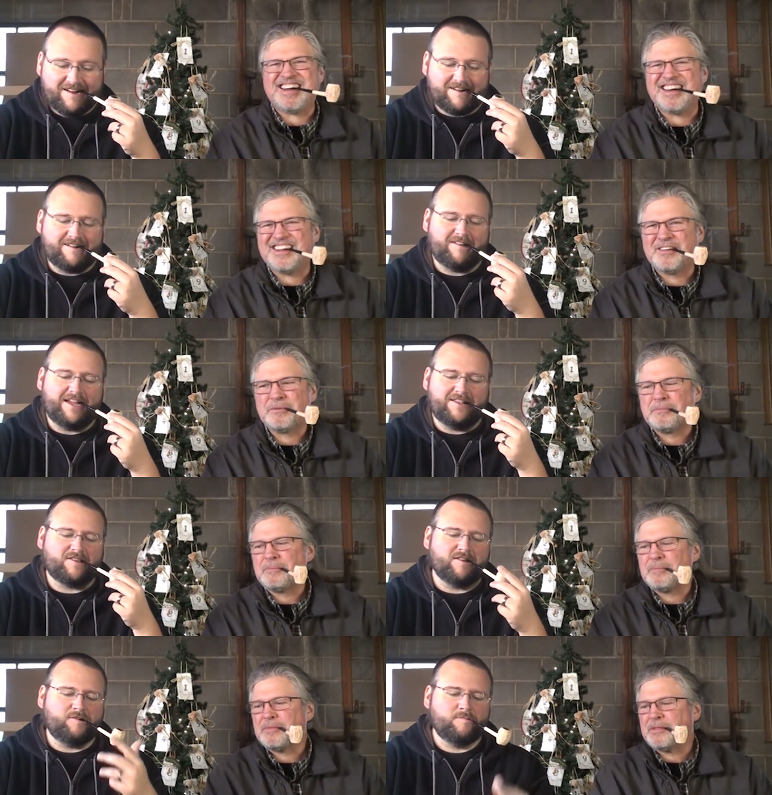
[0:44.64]
Speaker 1: And, and,
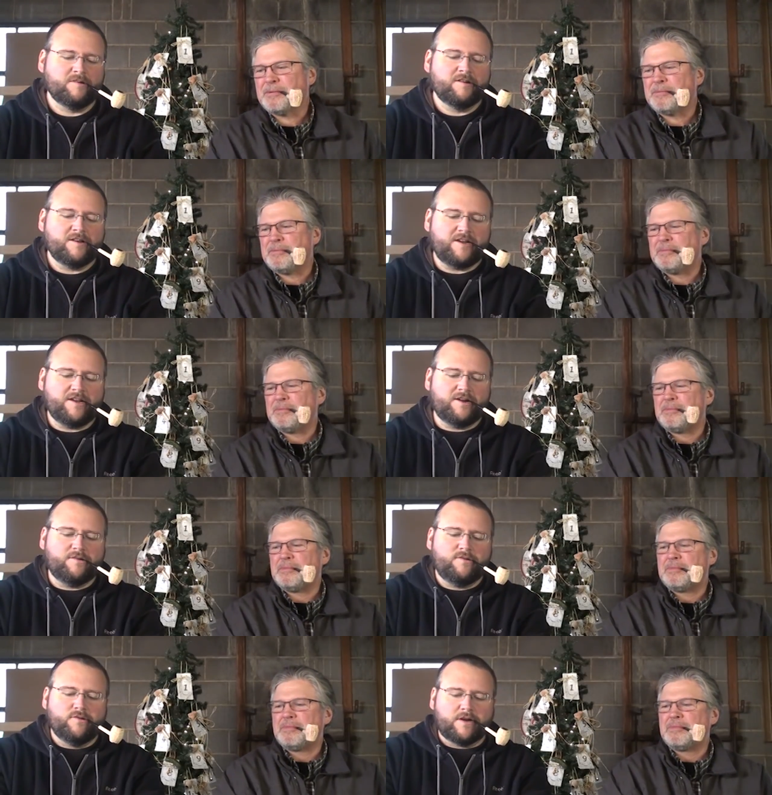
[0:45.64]
so, you
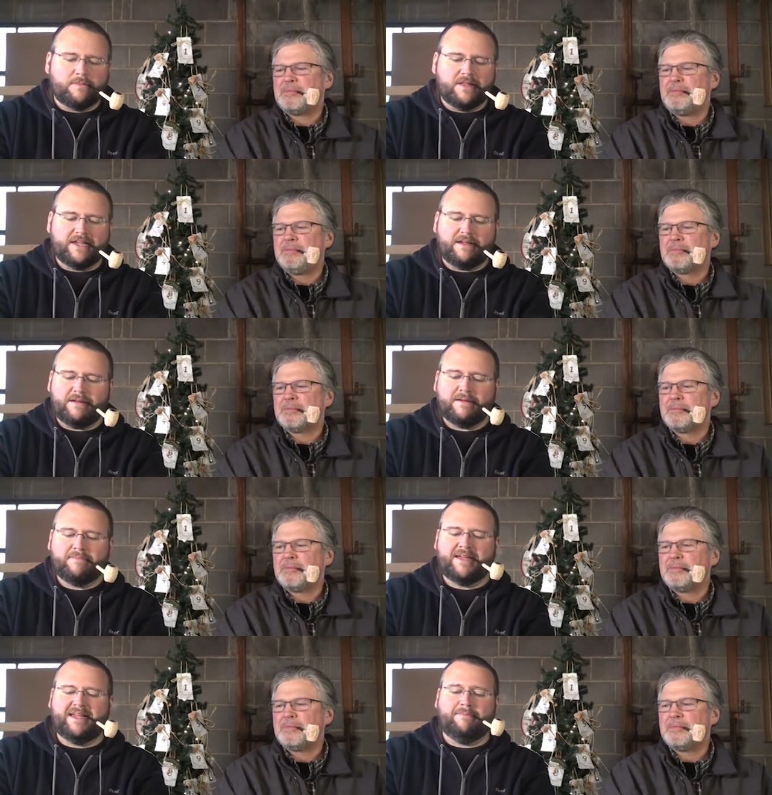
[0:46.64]
know, normally
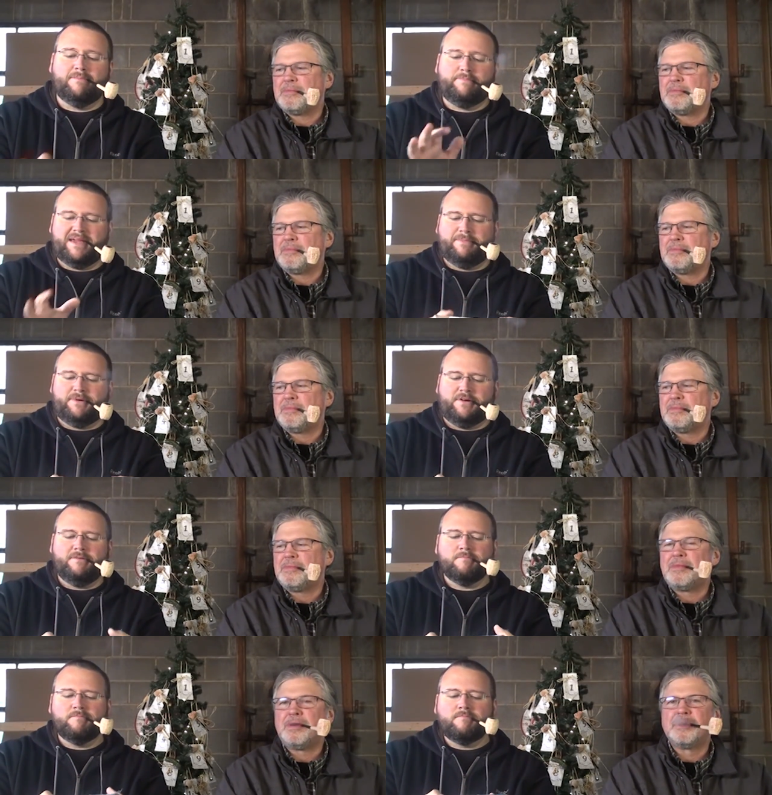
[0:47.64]
he,
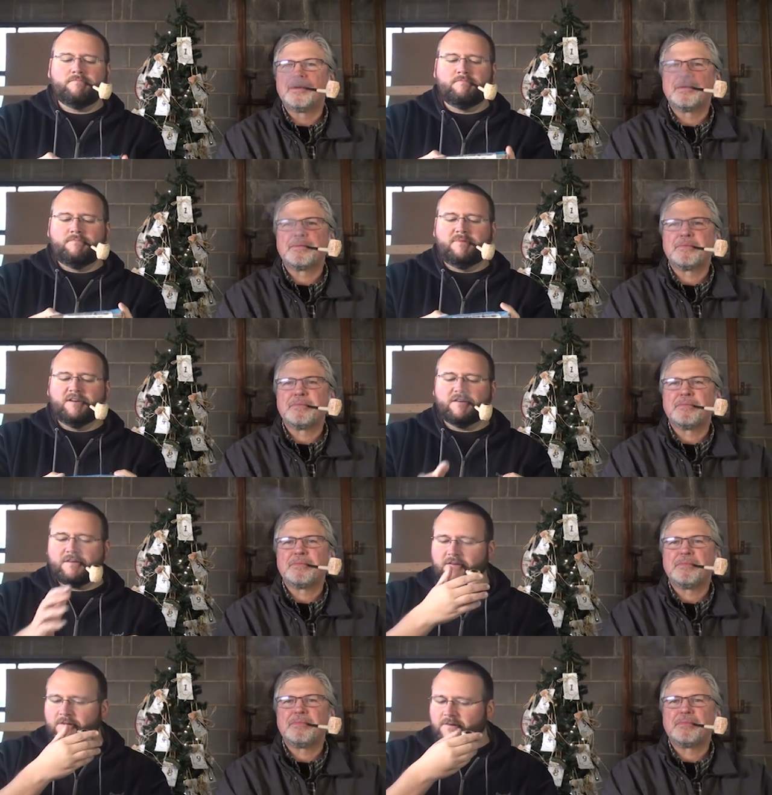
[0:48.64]
people,
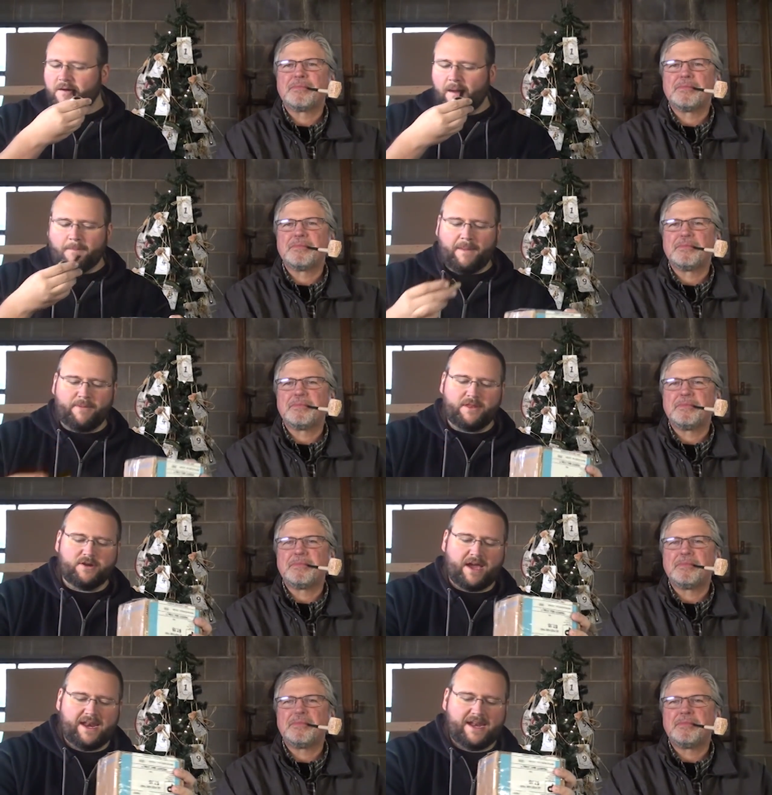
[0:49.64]
uh, people that
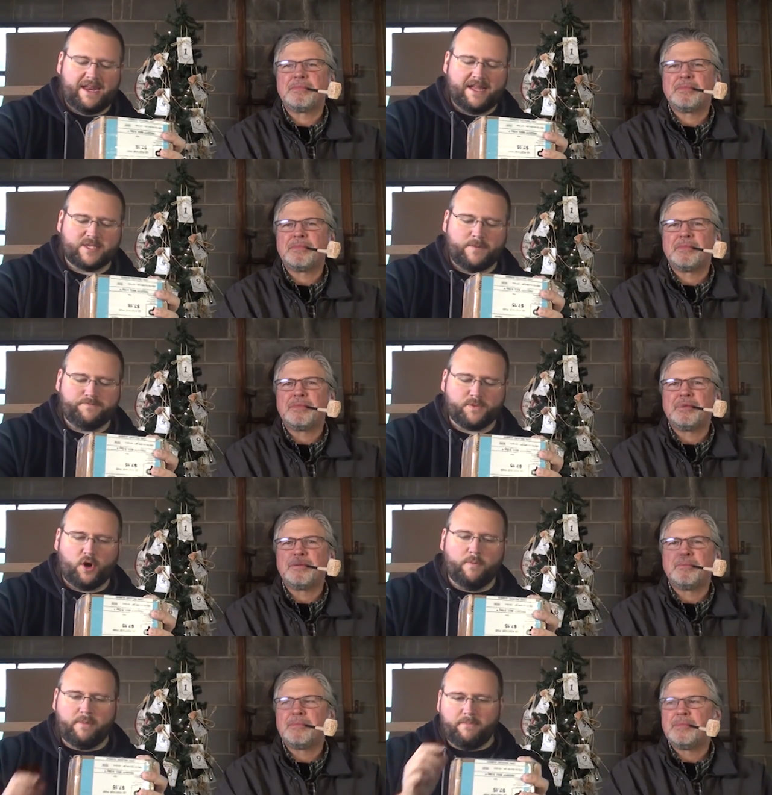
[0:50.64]
are not idiots,
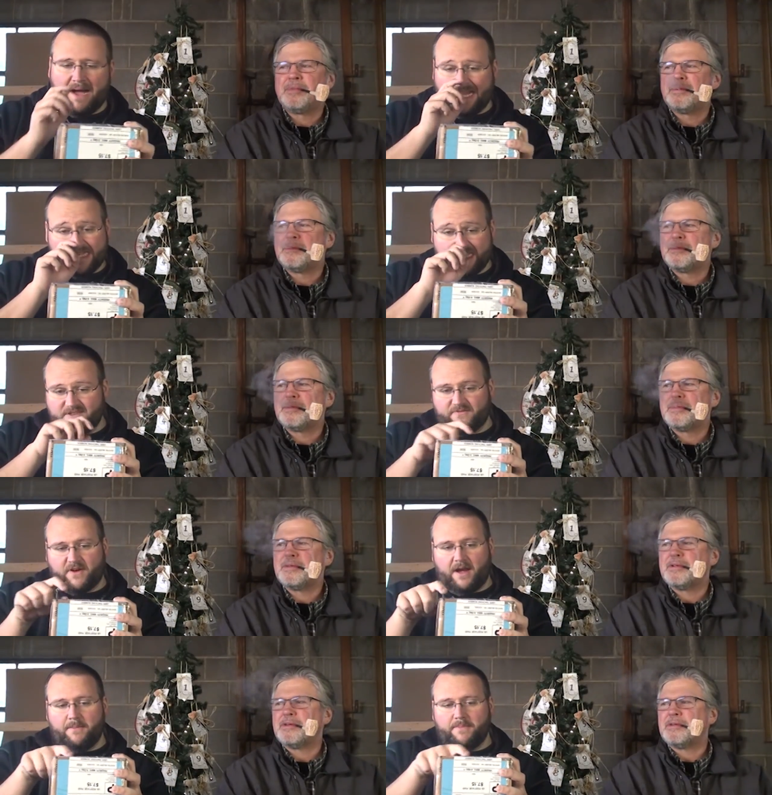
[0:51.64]
open boxes
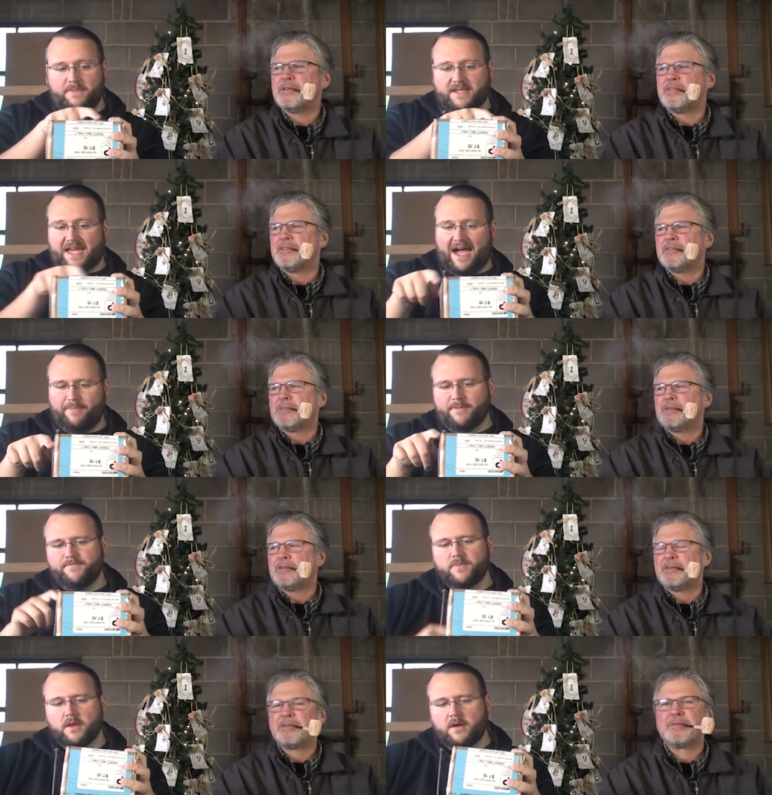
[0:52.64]
from the top
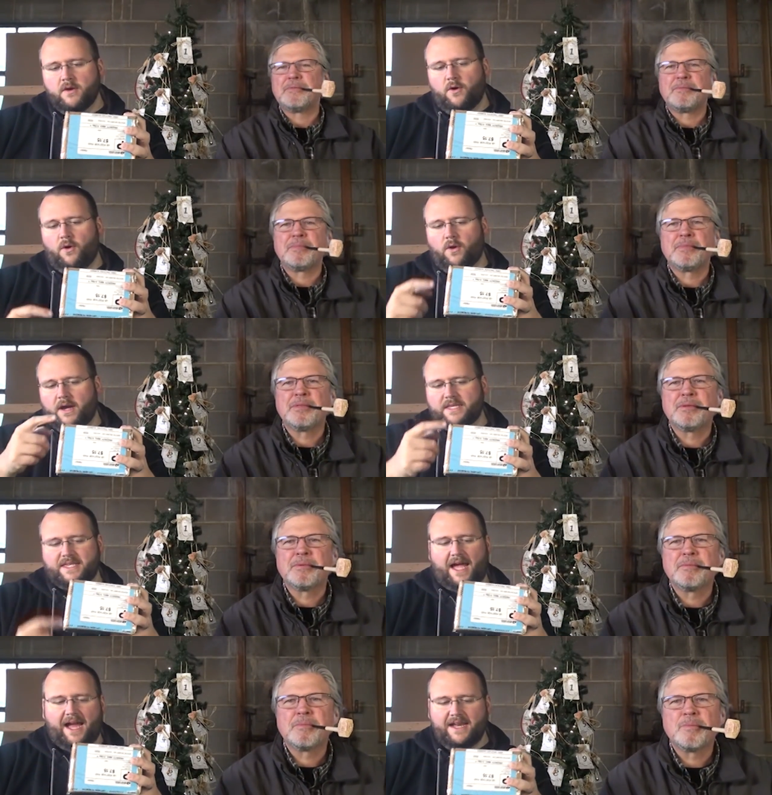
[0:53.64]
or a
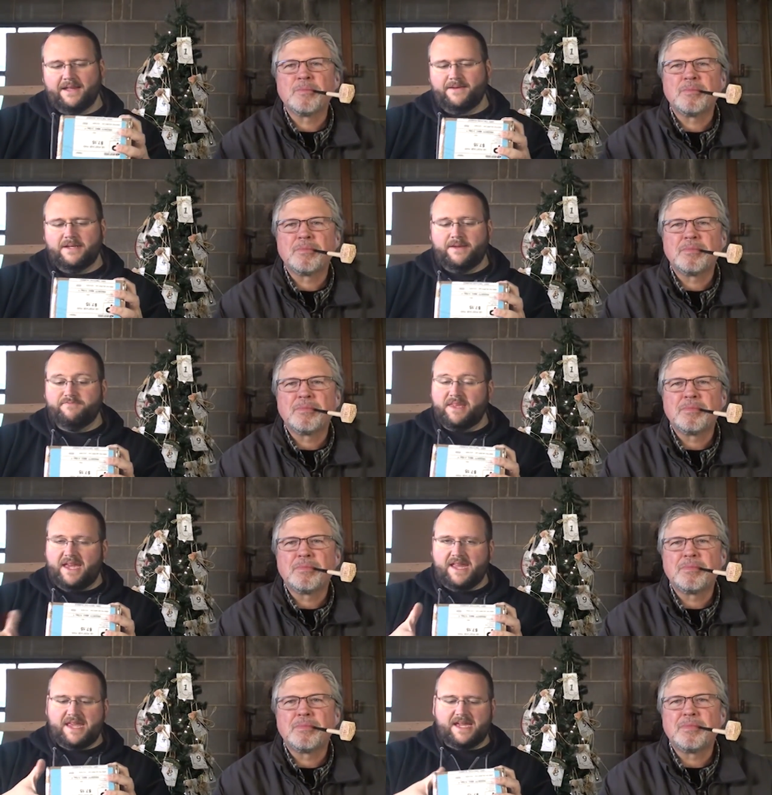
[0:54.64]
side.
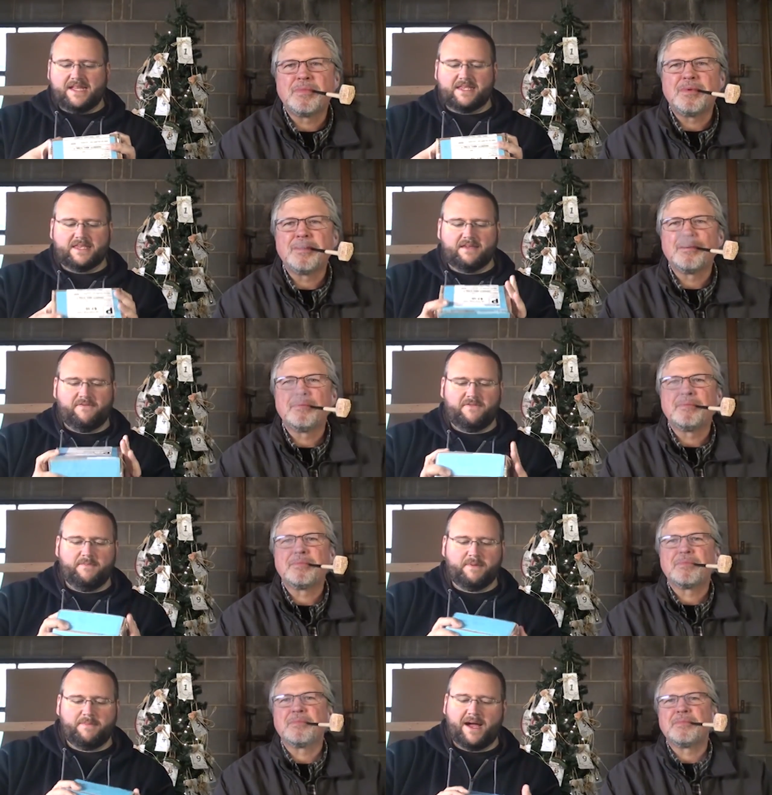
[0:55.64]
Idiots
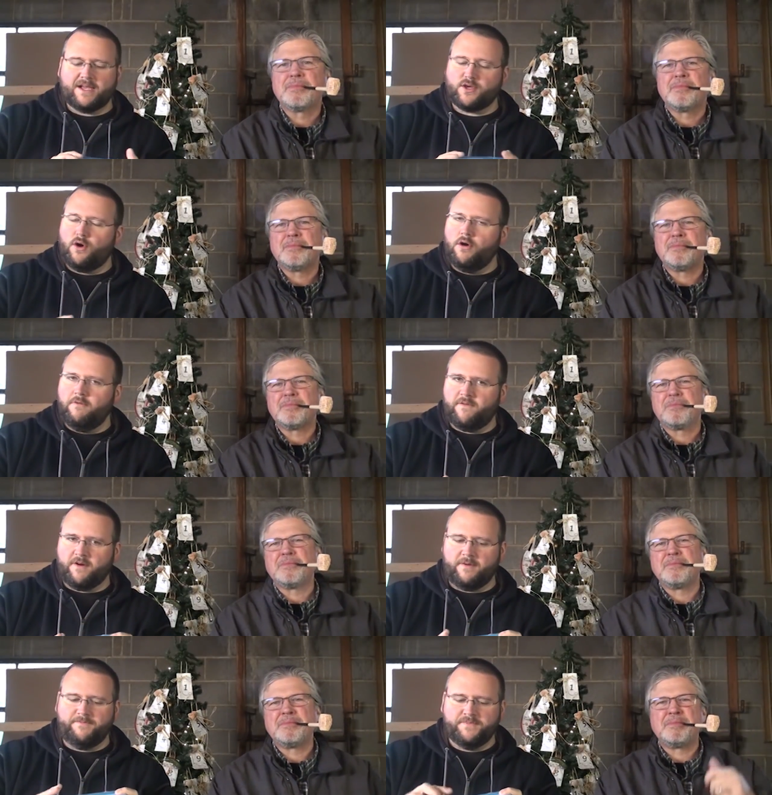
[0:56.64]
flip the box
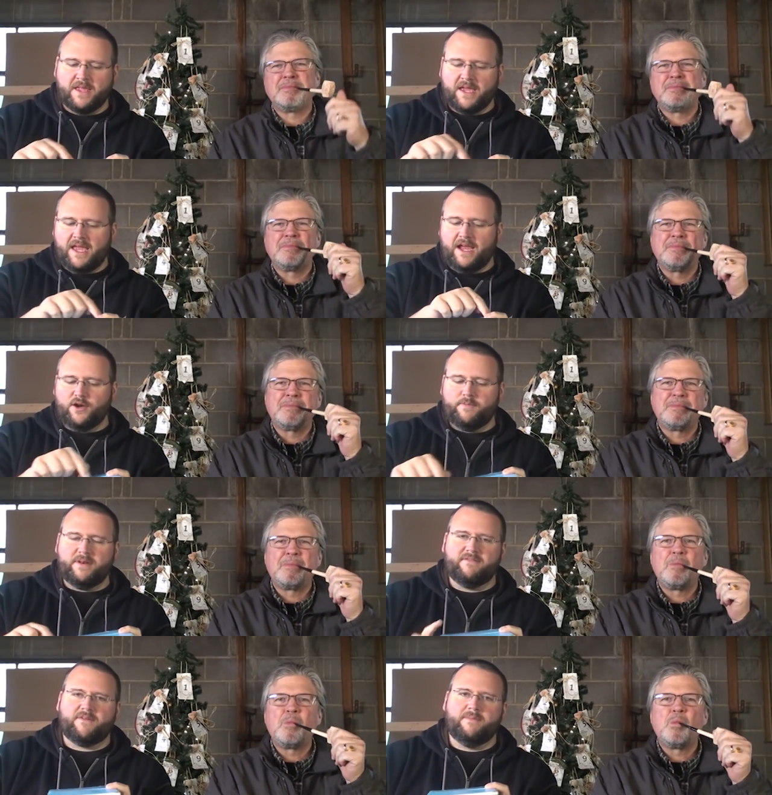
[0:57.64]
over and
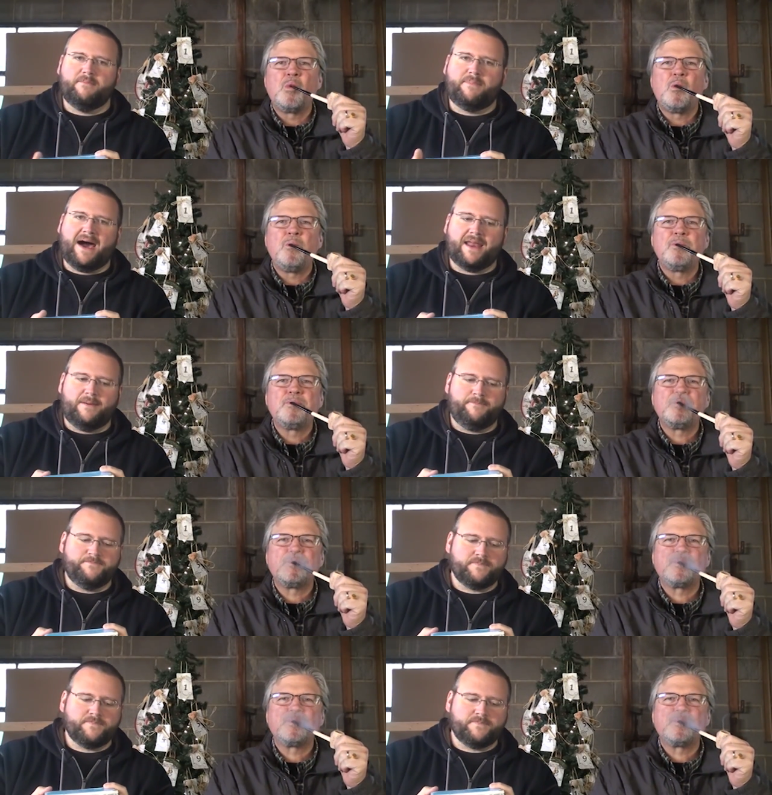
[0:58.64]
open it from the bottom.